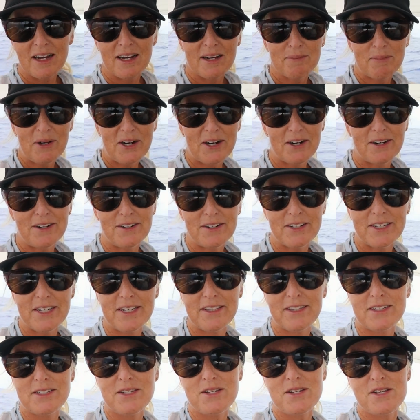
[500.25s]

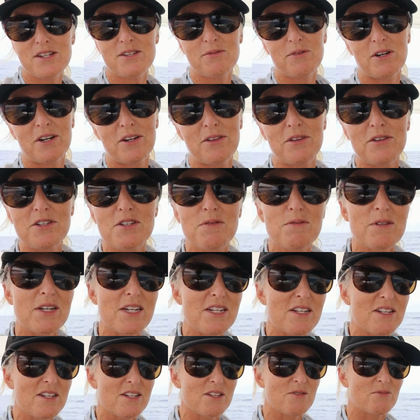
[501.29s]
Apparently, this is one of those
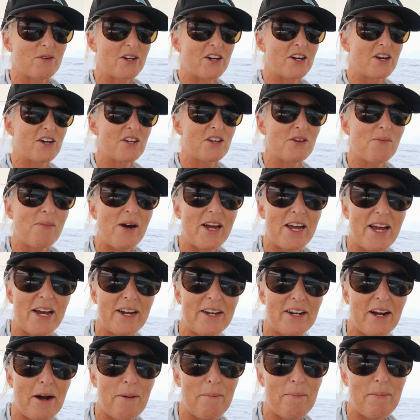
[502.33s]
places where you might
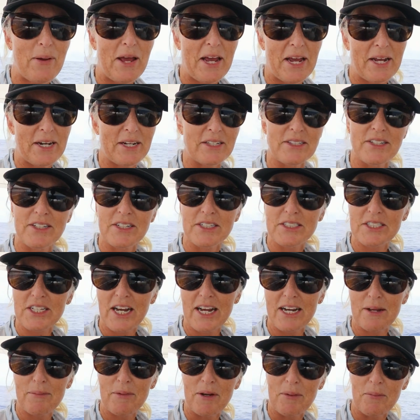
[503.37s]
end up paying a little
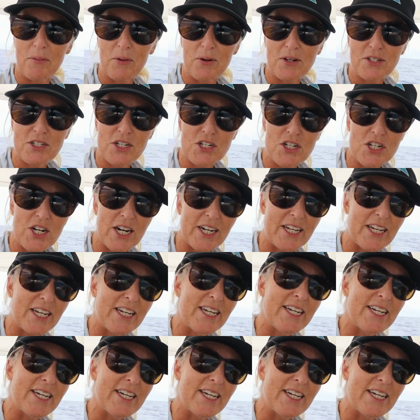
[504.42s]
tiny bit more to check